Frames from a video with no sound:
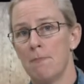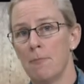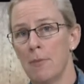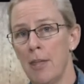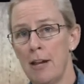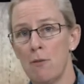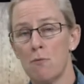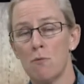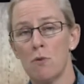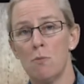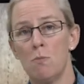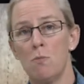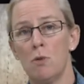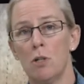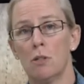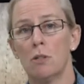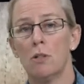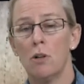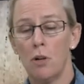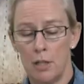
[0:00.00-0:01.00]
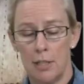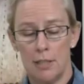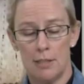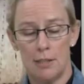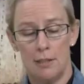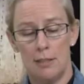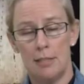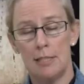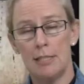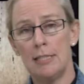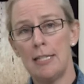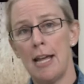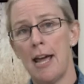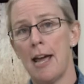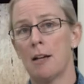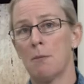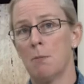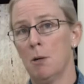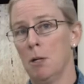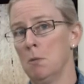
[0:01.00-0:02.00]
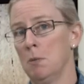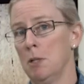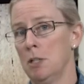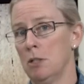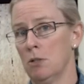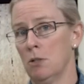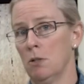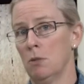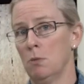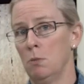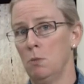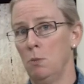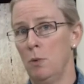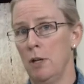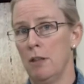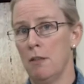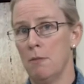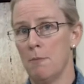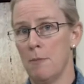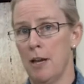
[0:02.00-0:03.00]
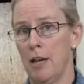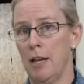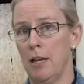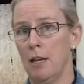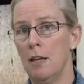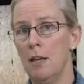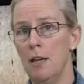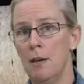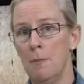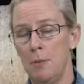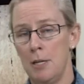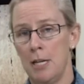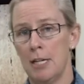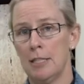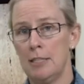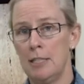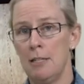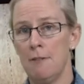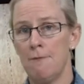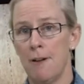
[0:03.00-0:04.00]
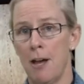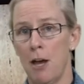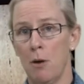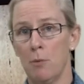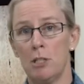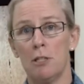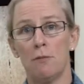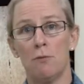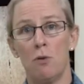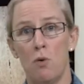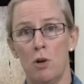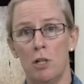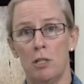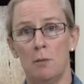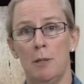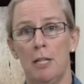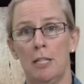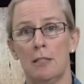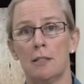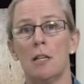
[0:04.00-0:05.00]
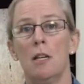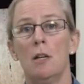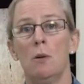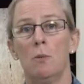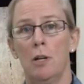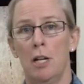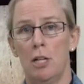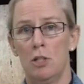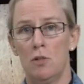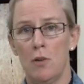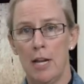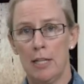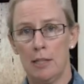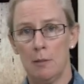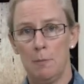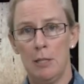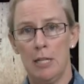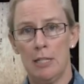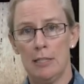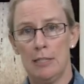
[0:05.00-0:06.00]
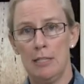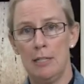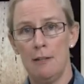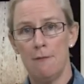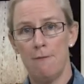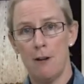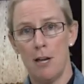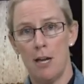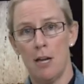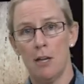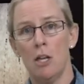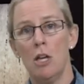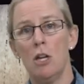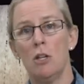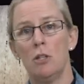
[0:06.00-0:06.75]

Lightroom will courteously stack my original with my PSD file, which of course means when I drag the PSD file